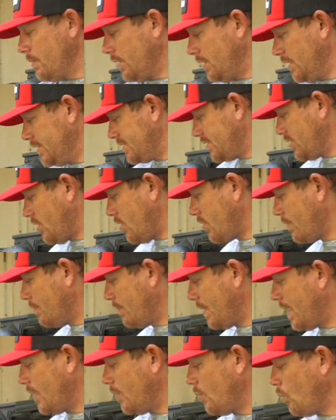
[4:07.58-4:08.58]
But let's talk
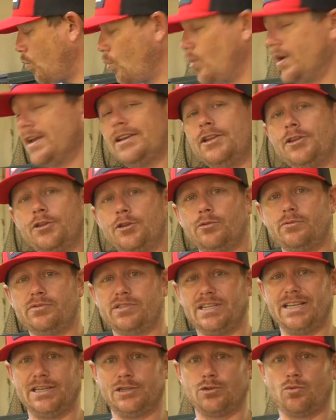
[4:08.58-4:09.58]
about when to
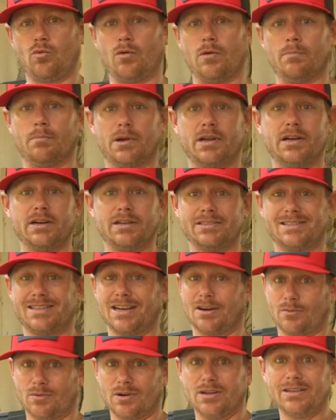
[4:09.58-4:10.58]
use each one, because
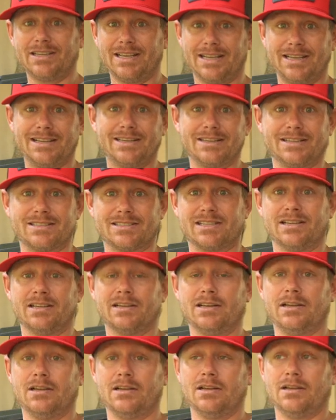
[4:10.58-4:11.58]
there really is
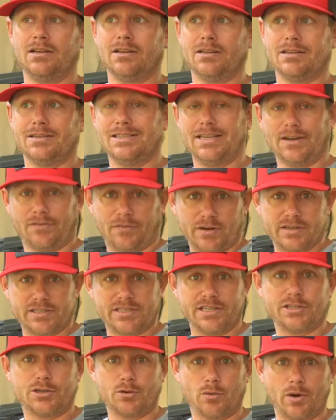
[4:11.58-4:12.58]
different
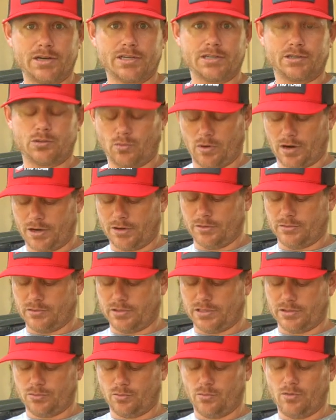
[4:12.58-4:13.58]
situations where I
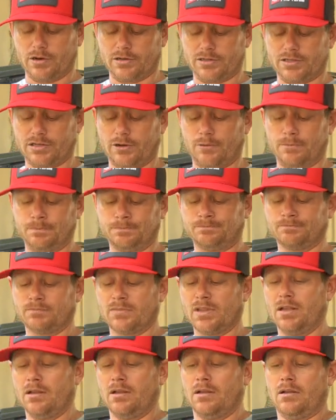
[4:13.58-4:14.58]
use each one. So
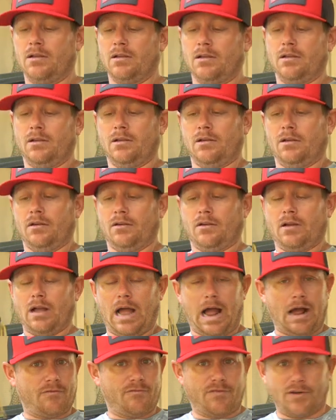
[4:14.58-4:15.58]

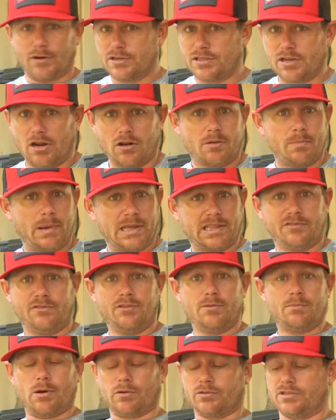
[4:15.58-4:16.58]
I'll first talk about the
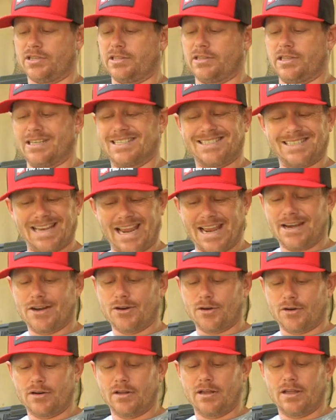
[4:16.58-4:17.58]
football jig, the
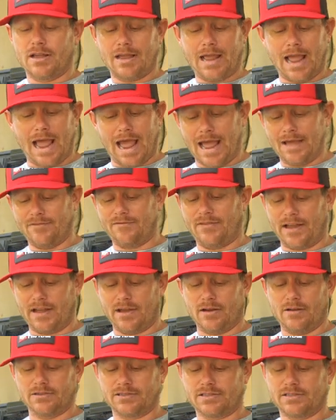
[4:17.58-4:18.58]
standard half
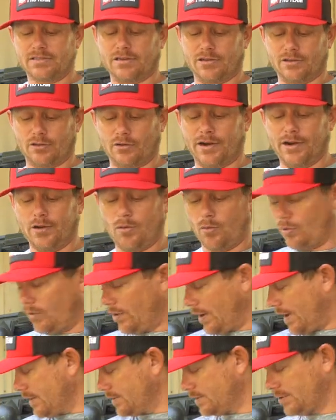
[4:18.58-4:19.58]
ounce to three
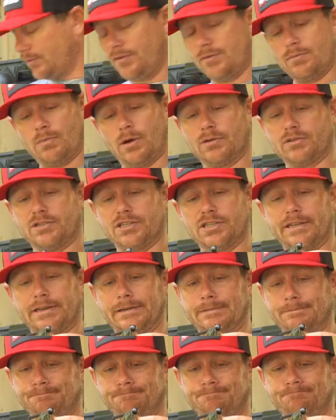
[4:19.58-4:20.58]
quarter ounce football
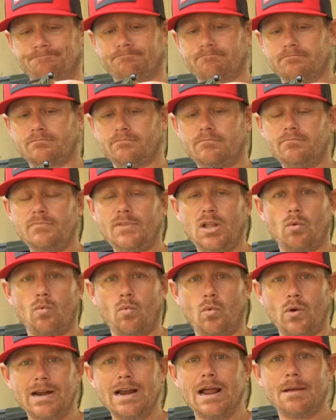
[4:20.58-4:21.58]
jig.
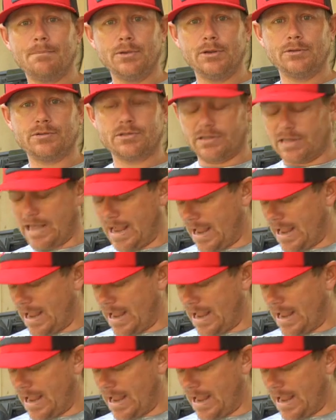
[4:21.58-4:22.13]
When I'm using